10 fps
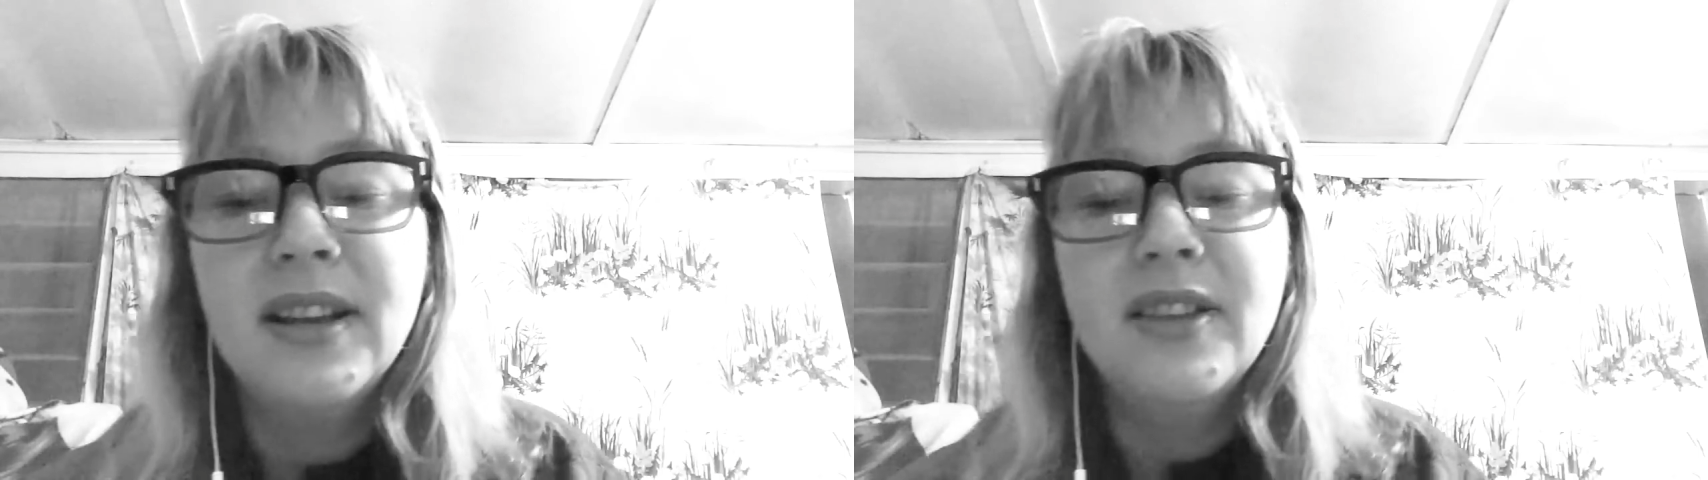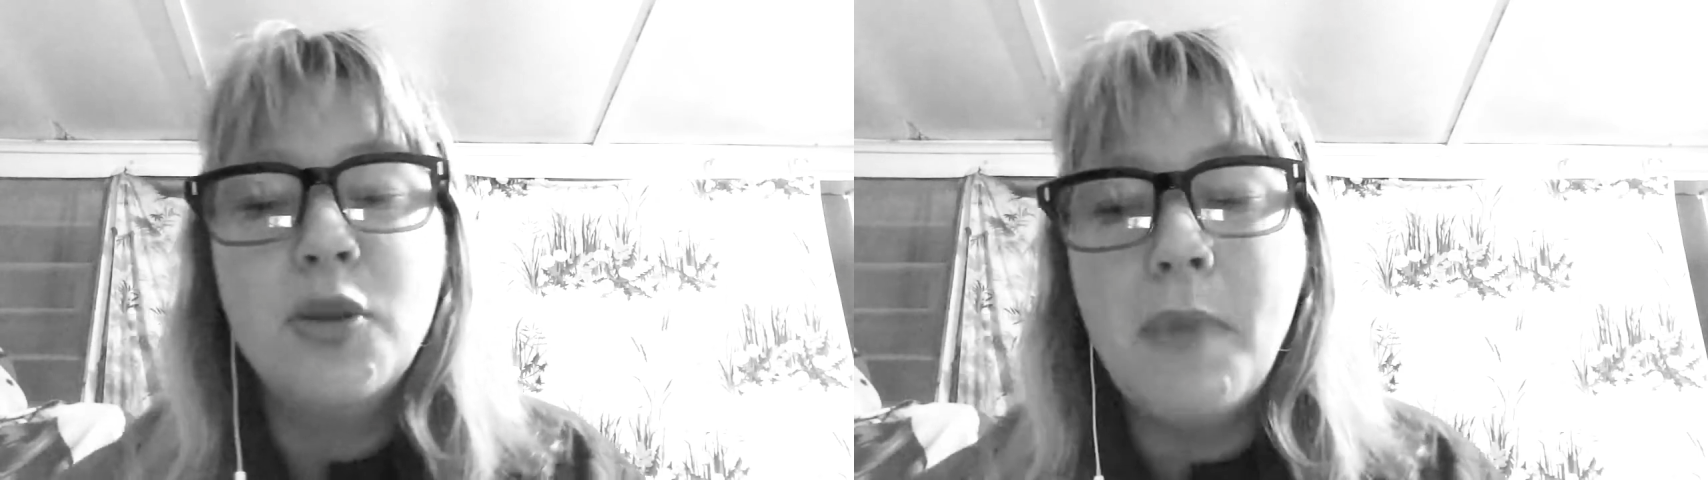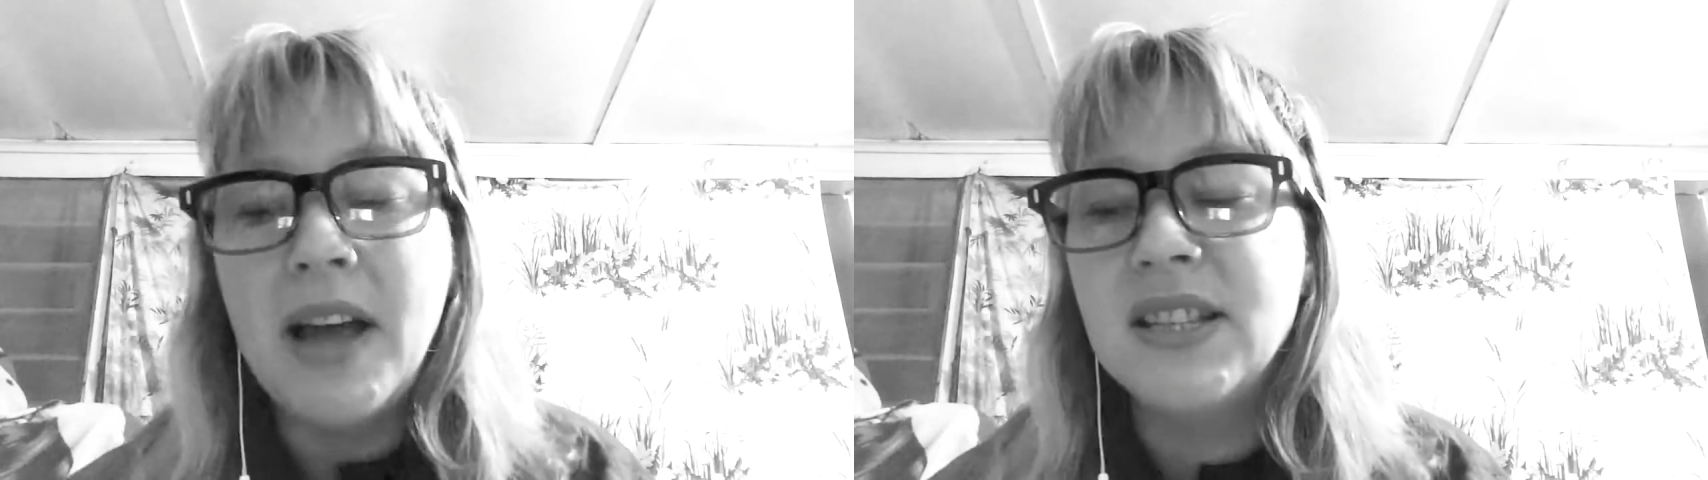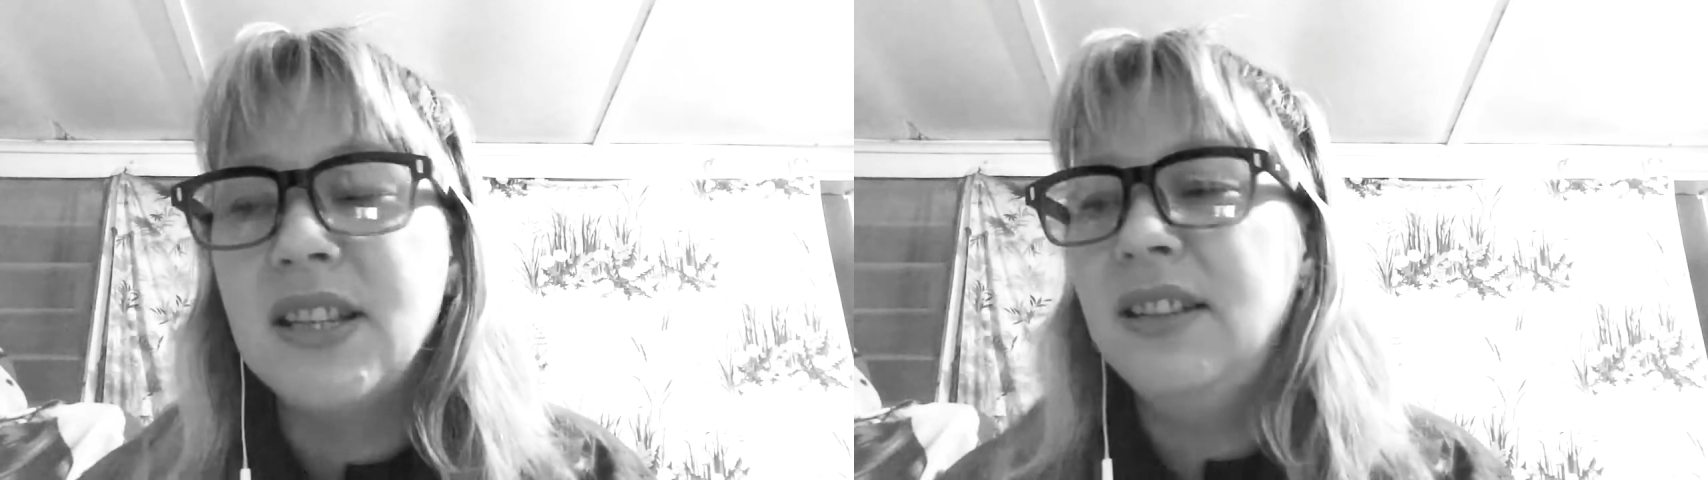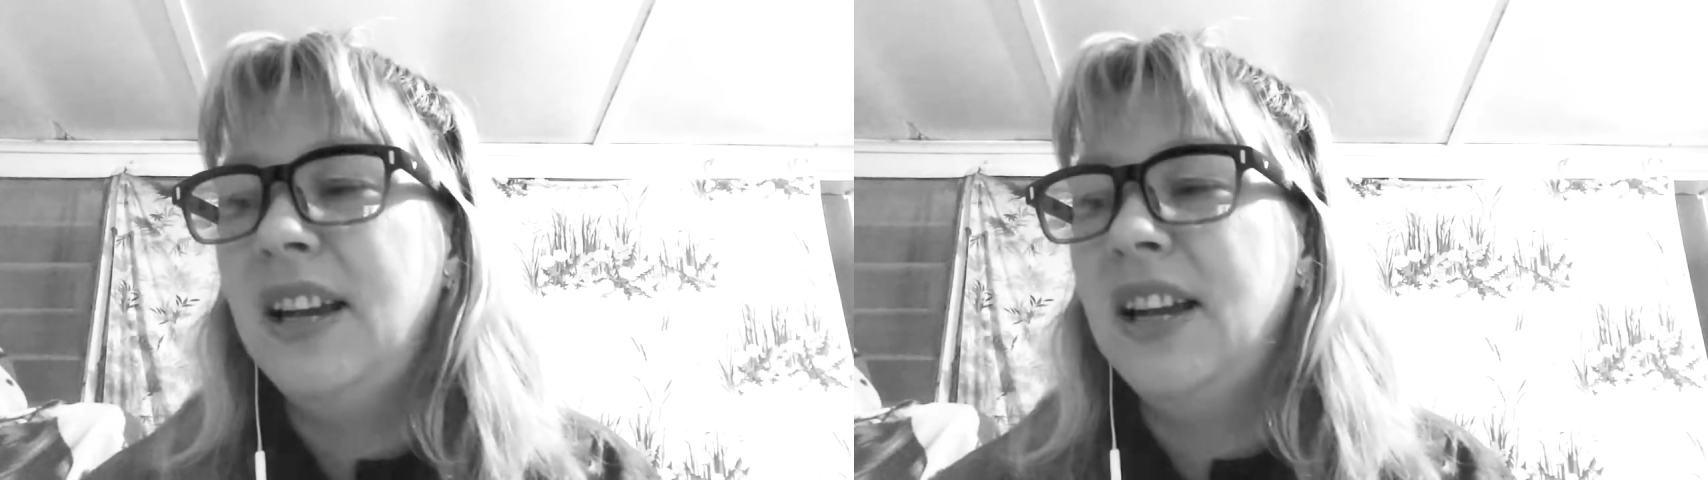the
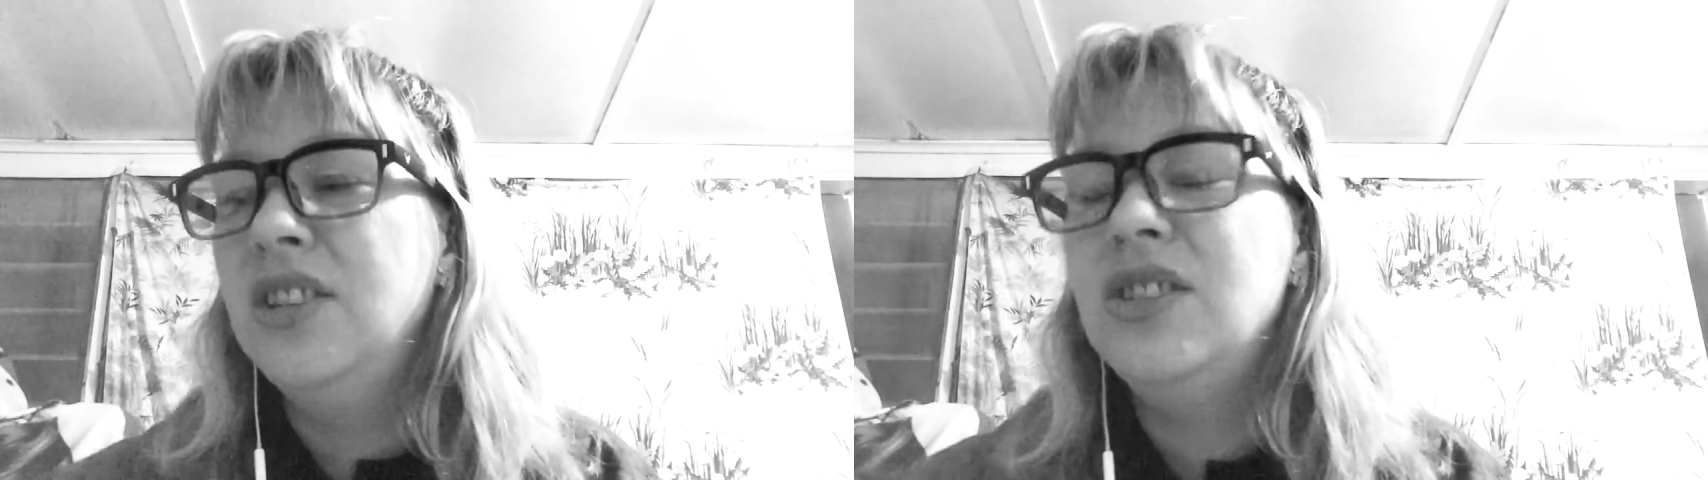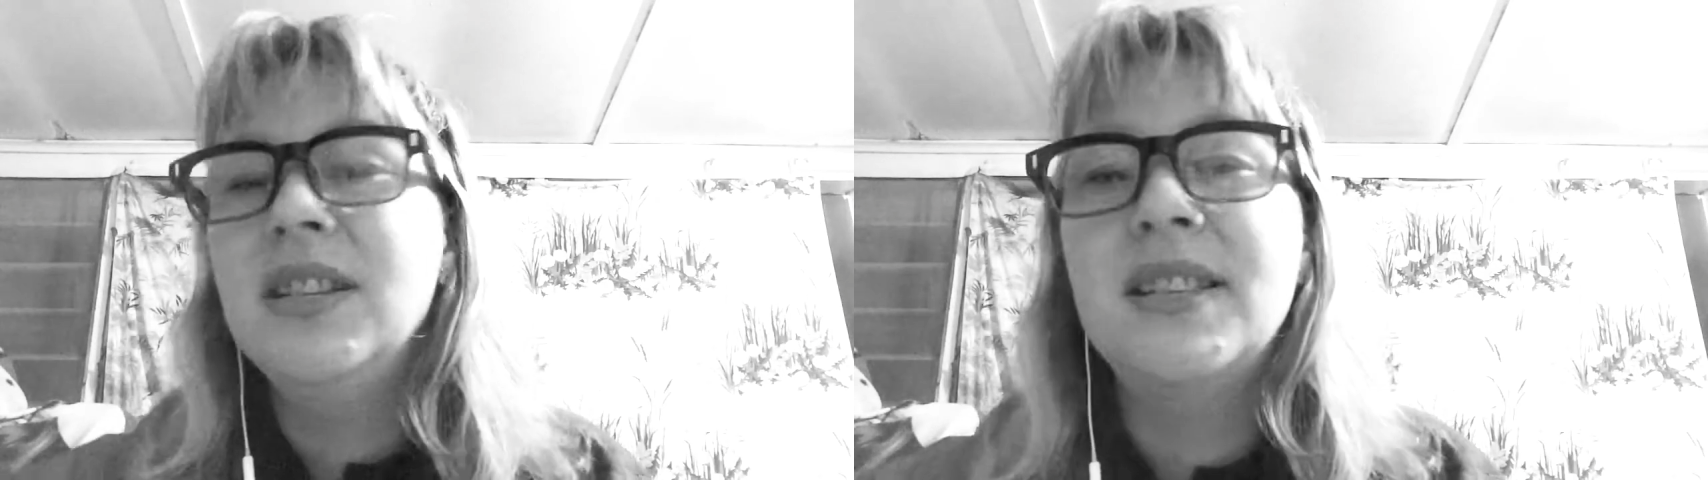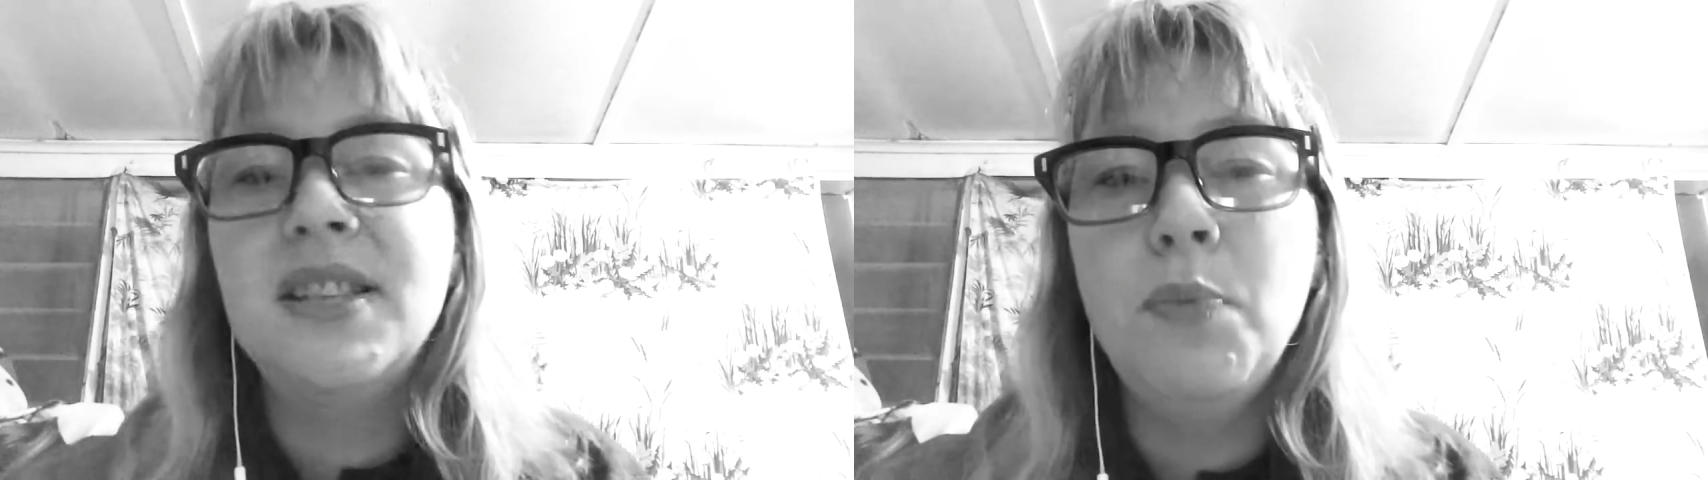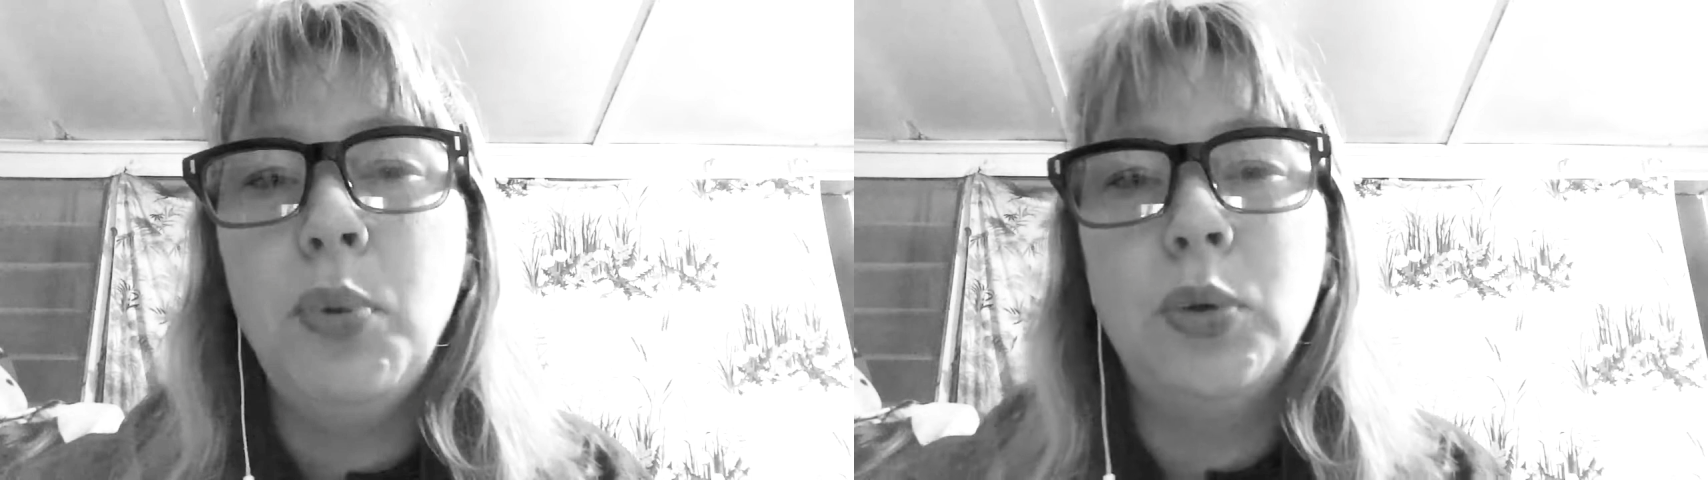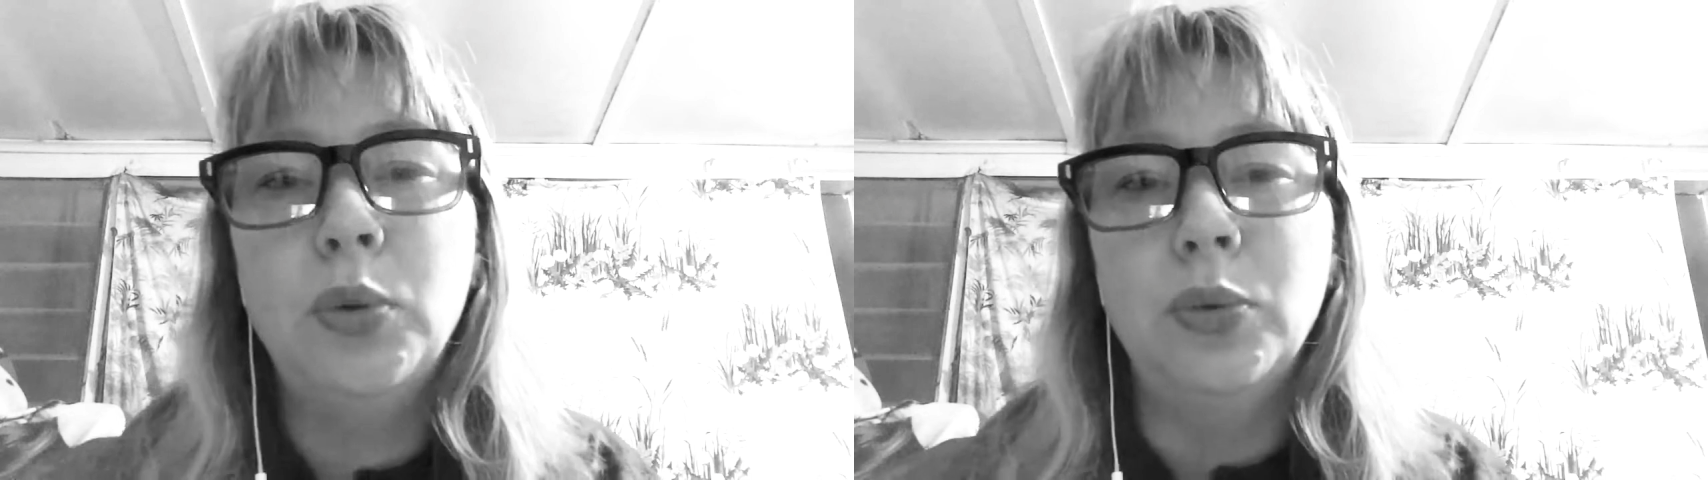masculine energy is
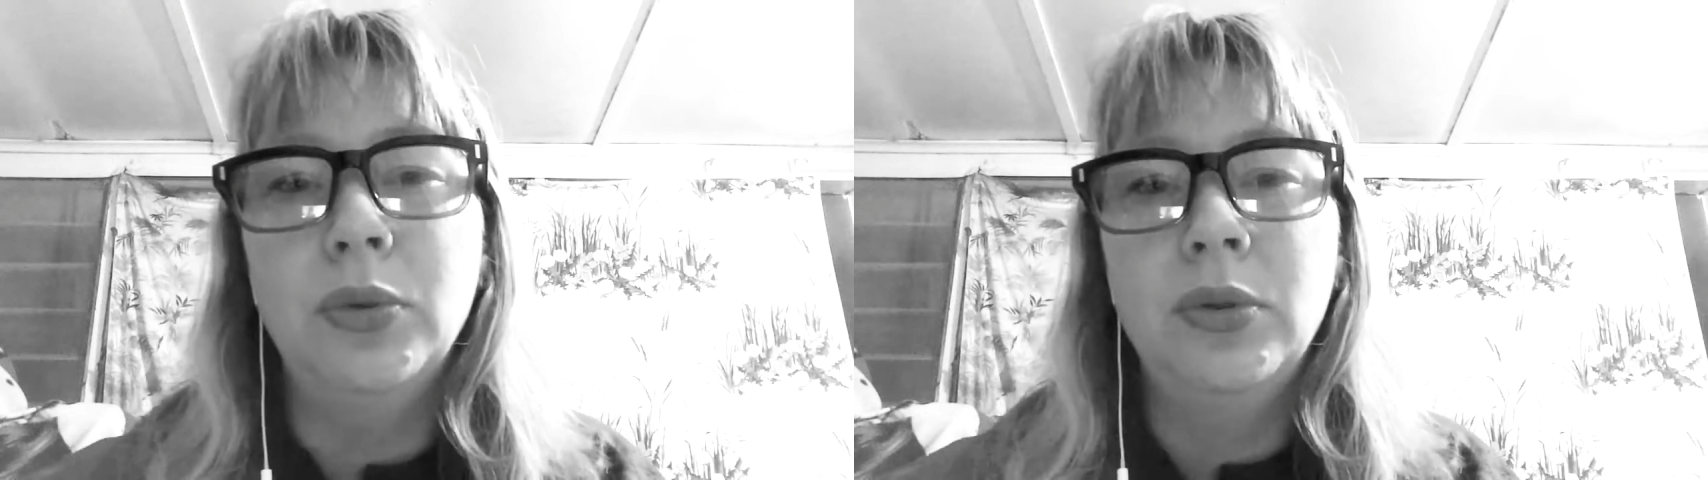simple.